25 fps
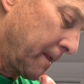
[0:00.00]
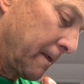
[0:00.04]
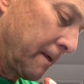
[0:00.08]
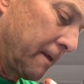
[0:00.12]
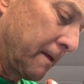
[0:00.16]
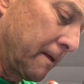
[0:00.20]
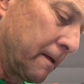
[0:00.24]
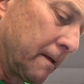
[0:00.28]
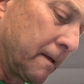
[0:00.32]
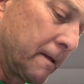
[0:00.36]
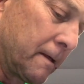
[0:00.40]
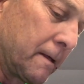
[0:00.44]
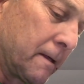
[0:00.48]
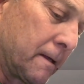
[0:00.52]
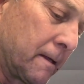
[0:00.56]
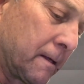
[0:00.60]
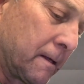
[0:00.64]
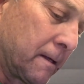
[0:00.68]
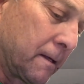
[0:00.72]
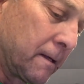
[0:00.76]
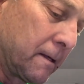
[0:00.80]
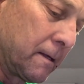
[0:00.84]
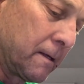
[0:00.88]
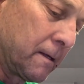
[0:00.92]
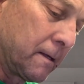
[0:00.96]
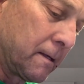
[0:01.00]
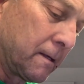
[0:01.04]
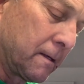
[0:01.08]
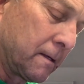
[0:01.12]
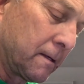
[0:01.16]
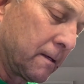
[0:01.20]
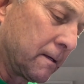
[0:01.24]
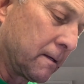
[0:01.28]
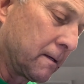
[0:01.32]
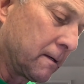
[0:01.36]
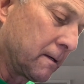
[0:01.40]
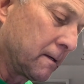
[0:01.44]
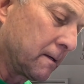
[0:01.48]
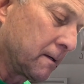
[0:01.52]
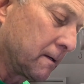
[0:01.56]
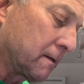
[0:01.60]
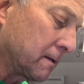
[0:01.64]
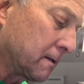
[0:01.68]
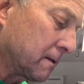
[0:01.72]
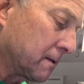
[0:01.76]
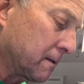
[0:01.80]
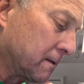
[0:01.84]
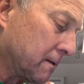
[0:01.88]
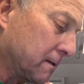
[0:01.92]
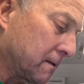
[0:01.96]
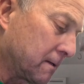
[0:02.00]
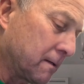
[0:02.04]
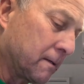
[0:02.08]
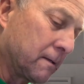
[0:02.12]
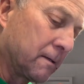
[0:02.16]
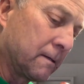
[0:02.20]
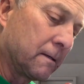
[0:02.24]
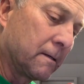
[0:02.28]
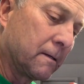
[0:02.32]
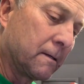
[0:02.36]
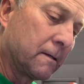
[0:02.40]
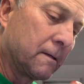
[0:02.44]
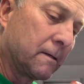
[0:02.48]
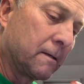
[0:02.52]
nice and easy does it.